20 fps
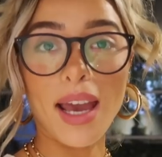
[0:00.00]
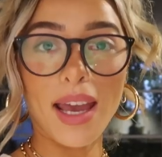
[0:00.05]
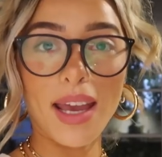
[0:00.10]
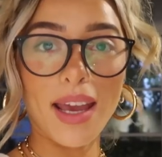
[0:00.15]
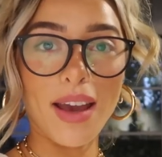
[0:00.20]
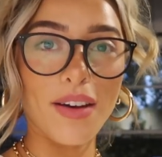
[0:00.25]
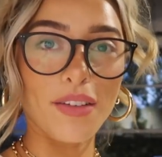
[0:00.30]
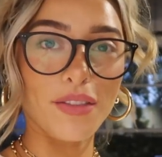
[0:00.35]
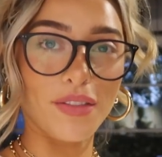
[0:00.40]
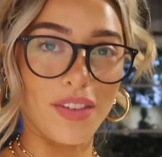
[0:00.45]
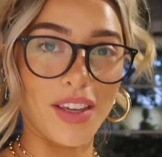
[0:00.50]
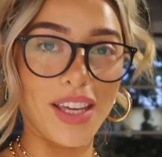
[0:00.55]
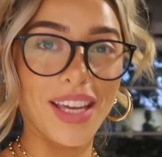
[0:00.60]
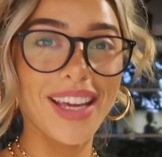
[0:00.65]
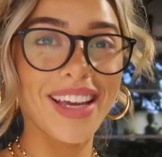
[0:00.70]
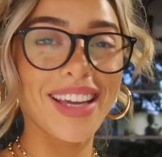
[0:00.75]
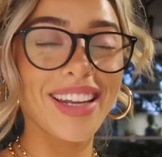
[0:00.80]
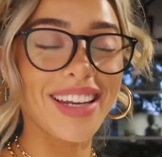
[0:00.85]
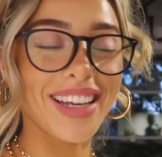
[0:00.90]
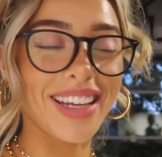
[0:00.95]
a
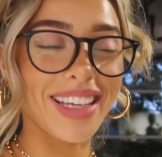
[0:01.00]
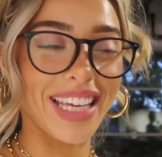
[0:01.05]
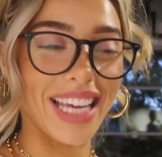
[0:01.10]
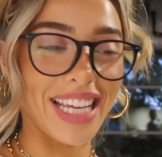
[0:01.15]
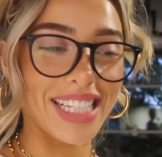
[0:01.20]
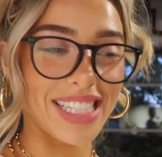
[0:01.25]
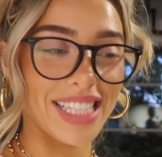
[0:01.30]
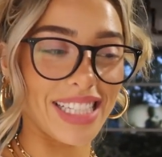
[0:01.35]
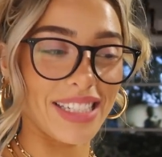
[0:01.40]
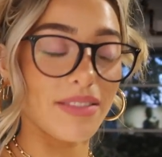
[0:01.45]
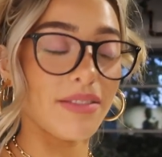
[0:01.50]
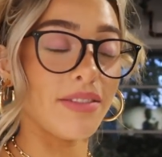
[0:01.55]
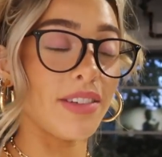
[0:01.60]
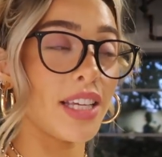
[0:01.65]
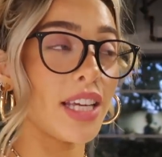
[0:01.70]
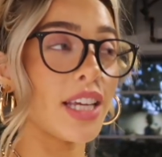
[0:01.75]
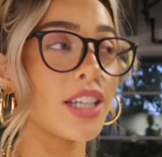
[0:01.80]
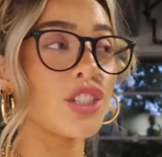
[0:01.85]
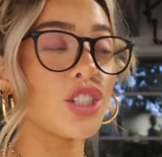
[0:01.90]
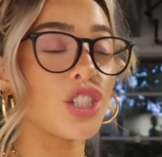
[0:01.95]
vegan, case,
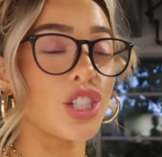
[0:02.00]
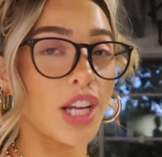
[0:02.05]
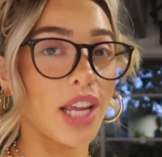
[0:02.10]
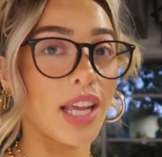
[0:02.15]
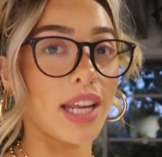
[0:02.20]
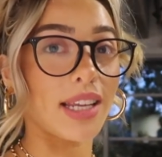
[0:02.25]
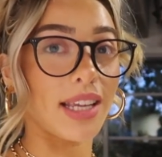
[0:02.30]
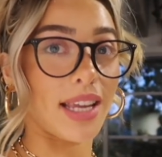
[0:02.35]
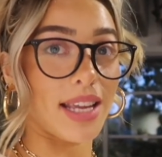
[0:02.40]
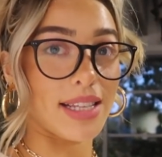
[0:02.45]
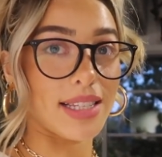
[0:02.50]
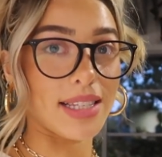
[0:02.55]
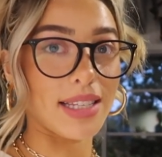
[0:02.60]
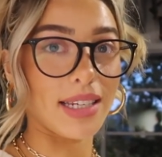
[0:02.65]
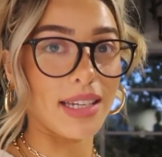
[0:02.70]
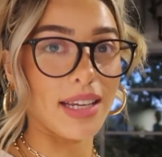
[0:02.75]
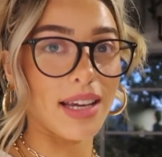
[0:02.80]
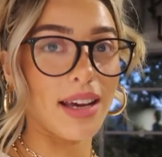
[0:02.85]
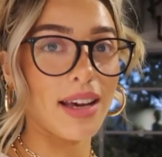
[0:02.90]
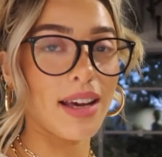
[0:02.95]
vegan chicken
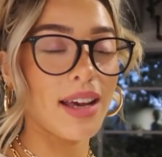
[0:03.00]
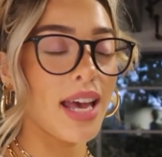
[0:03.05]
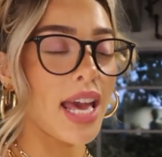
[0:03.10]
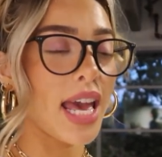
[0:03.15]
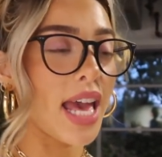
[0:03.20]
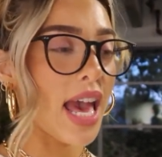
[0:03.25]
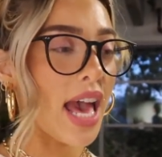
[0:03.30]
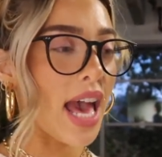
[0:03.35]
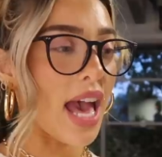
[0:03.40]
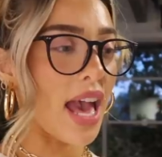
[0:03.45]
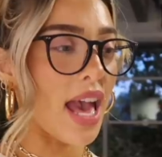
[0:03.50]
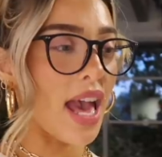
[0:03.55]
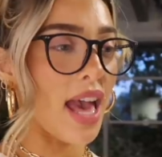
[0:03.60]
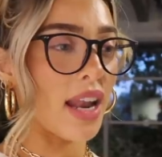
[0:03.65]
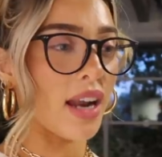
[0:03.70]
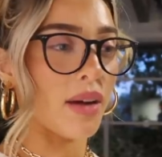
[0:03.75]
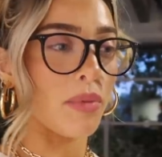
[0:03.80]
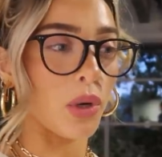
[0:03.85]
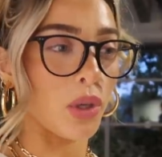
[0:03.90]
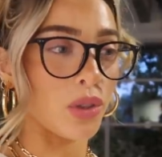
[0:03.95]
quesadilla
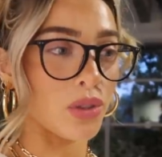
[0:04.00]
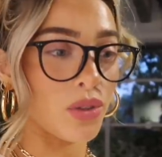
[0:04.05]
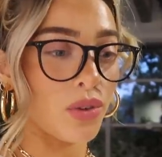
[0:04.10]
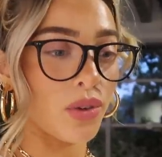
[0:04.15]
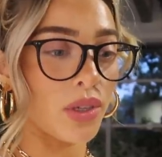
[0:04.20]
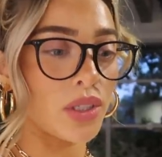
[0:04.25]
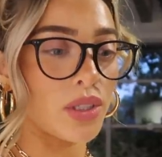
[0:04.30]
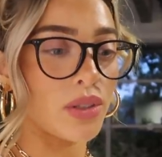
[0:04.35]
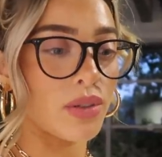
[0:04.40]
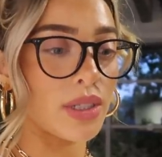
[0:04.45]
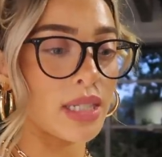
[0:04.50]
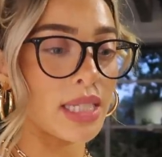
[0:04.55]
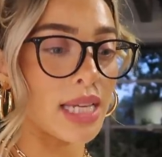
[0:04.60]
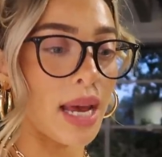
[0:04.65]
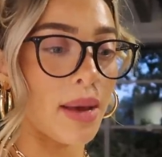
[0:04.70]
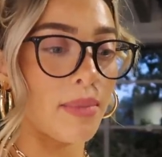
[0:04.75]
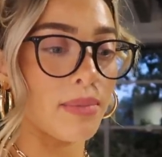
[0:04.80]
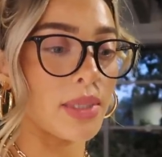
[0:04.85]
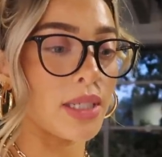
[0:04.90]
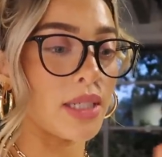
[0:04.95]
and I'm also going to
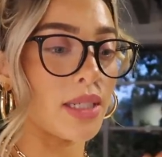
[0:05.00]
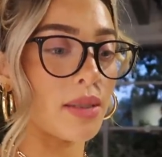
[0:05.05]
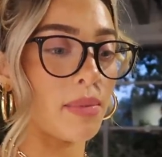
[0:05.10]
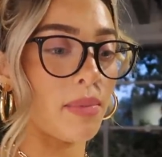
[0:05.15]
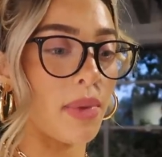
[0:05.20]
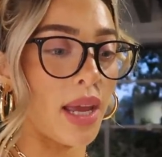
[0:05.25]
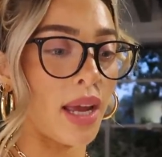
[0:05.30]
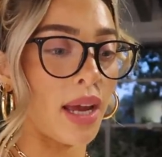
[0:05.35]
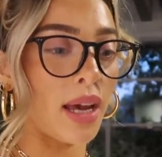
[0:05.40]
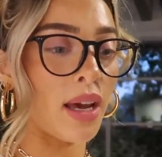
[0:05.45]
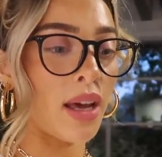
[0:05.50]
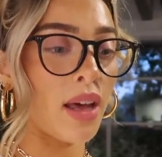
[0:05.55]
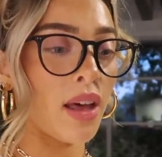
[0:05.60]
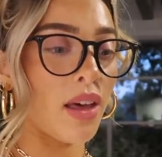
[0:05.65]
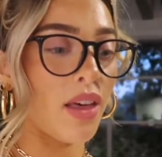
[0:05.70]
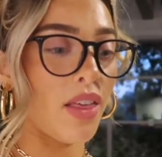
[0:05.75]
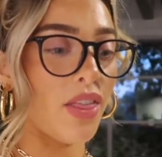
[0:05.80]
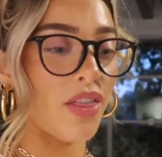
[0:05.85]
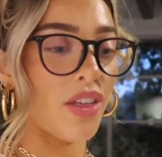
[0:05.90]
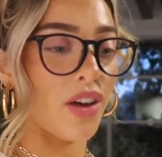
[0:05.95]
attempt to make
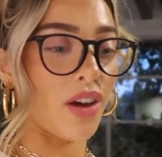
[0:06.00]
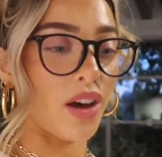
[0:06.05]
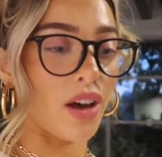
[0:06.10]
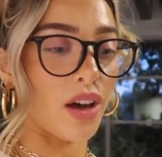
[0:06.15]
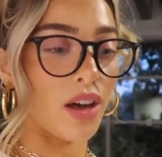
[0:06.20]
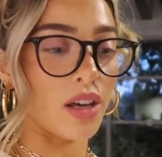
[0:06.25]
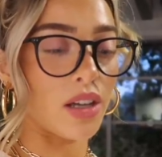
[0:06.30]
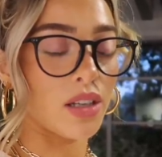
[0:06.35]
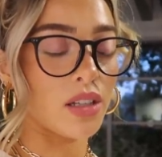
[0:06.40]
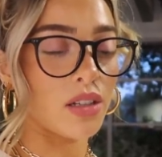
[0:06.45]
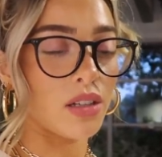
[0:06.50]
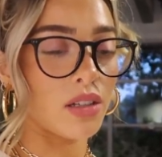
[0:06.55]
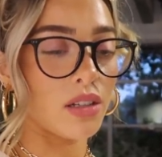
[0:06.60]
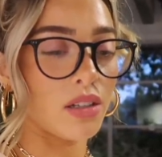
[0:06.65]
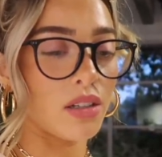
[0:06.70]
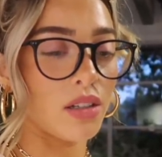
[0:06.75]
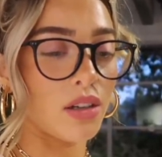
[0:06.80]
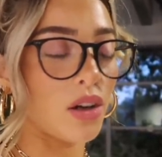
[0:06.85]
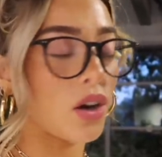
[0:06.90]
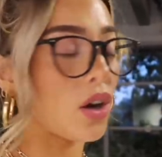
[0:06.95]
the,
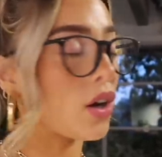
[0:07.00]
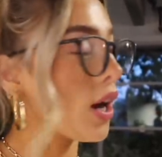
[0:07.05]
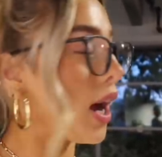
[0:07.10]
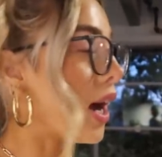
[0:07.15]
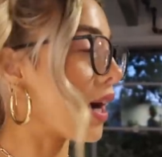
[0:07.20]
or